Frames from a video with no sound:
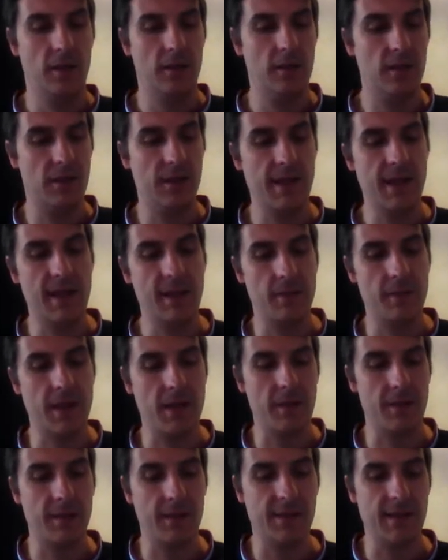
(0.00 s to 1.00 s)
Just lay them
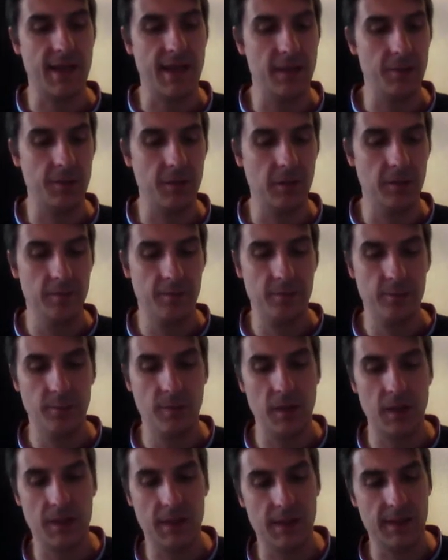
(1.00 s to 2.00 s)
out on the table.
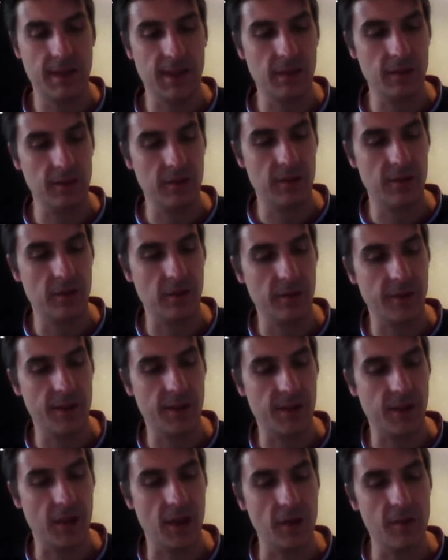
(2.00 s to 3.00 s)
You can tell the story
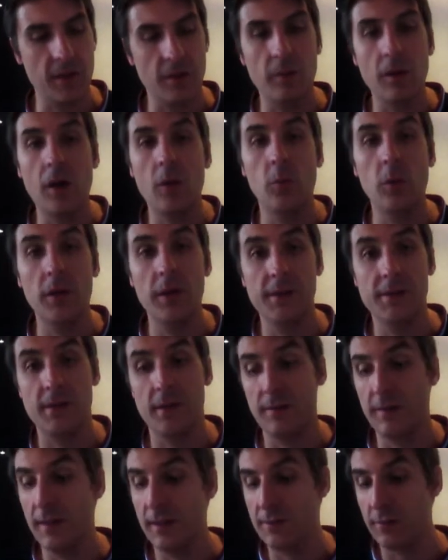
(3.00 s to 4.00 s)
as you go. There are words
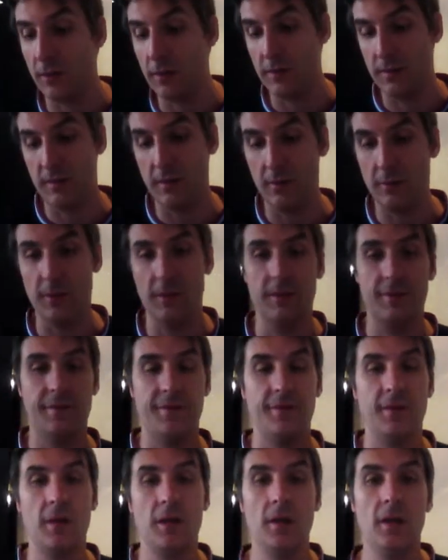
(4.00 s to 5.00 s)
on these ones, so if
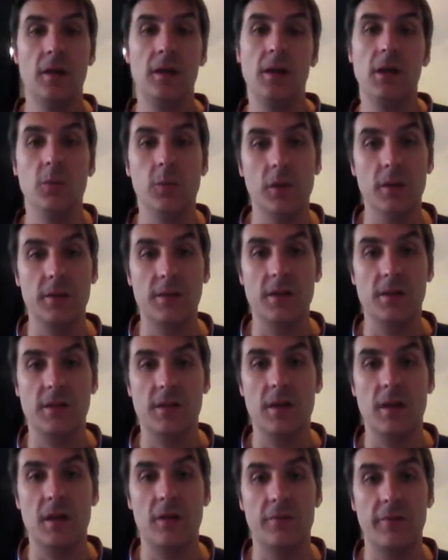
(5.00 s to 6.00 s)
you want to
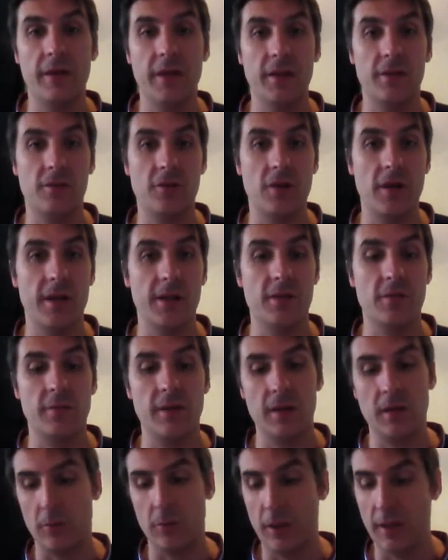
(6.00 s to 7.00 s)
start trying to
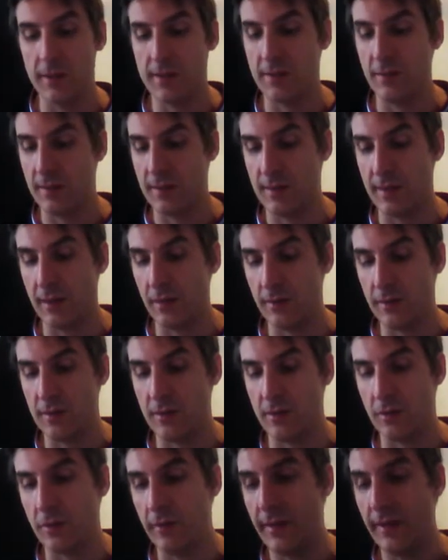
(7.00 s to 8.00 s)
read the words and tell the
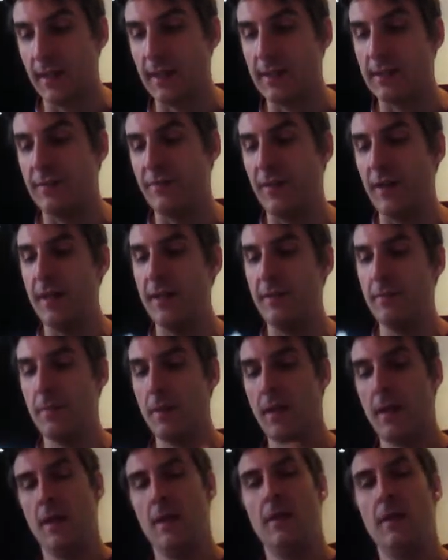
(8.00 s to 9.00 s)
story, that's fine.
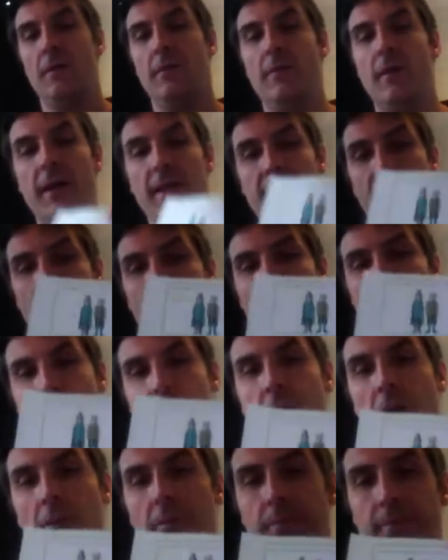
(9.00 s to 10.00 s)
Right,
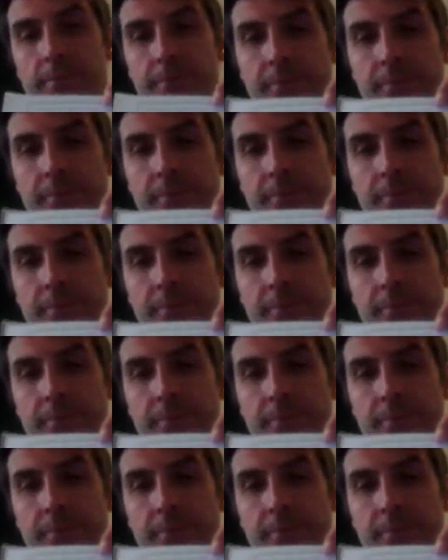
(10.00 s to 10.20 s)
next one.